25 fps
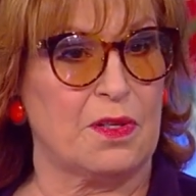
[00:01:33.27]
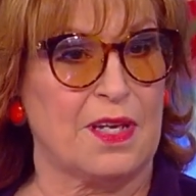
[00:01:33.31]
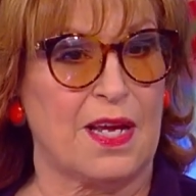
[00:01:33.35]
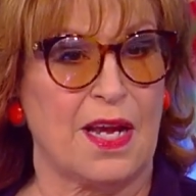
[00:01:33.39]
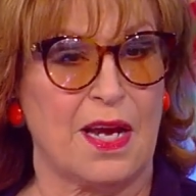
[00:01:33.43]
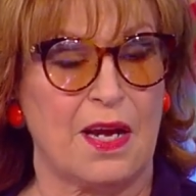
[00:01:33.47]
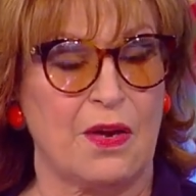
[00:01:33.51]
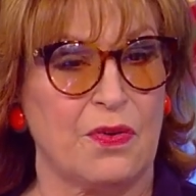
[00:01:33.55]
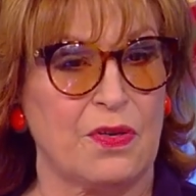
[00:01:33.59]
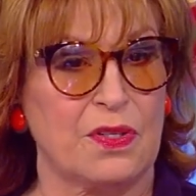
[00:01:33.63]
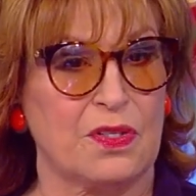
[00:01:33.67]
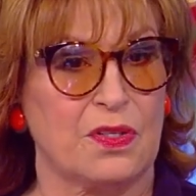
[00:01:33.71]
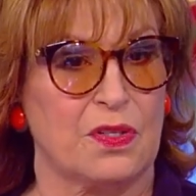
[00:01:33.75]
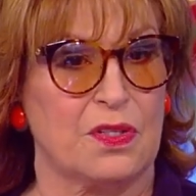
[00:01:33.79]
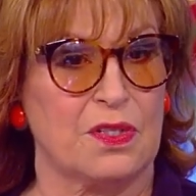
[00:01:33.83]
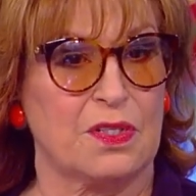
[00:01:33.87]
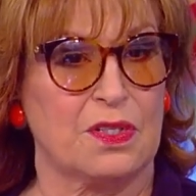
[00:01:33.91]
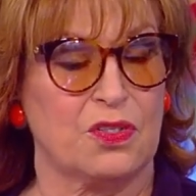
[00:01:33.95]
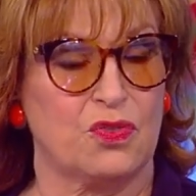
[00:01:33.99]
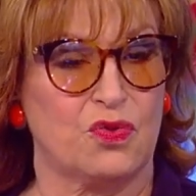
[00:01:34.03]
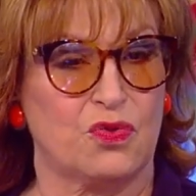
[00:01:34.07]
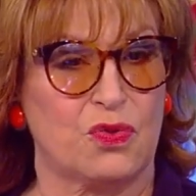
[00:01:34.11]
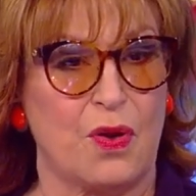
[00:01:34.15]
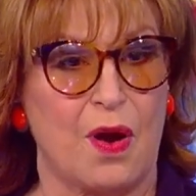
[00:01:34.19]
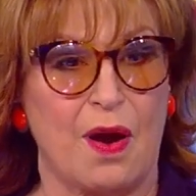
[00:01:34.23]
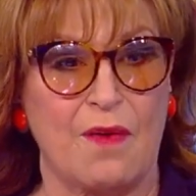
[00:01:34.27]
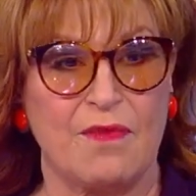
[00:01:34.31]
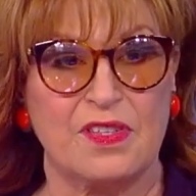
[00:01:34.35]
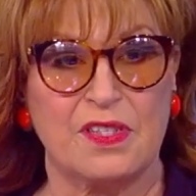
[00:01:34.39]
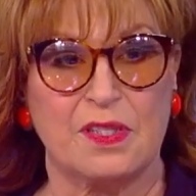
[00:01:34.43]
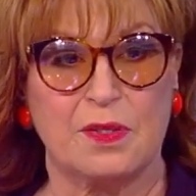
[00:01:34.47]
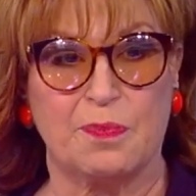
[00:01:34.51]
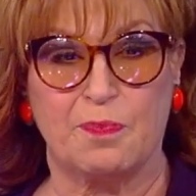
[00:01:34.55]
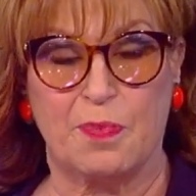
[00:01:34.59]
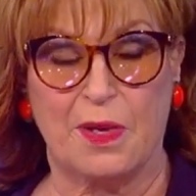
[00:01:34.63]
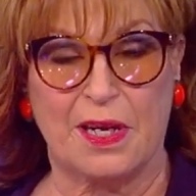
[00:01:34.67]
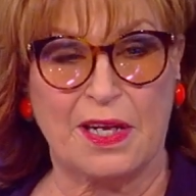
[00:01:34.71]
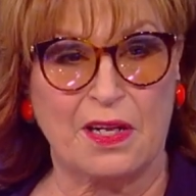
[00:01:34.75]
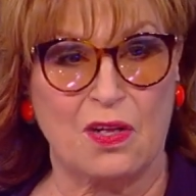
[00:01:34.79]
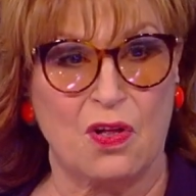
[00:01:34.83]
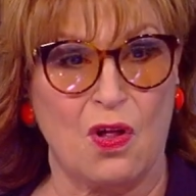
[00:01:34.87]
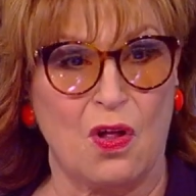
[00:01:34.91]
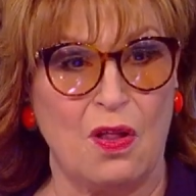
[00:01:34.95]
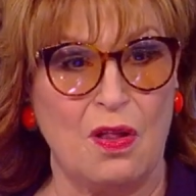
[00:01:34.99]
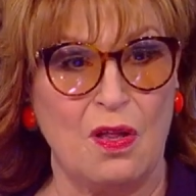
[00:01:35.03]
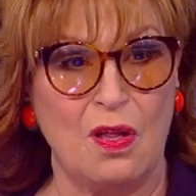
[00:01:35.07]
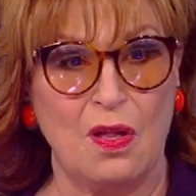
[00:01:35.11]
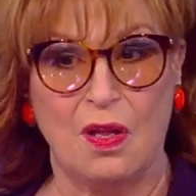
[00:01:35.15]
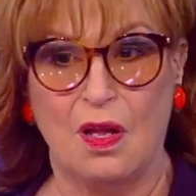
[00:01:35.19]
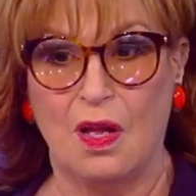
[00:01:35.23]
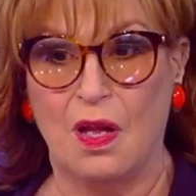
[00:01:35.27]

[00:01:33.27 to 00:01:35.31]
characters. Travis Bickle.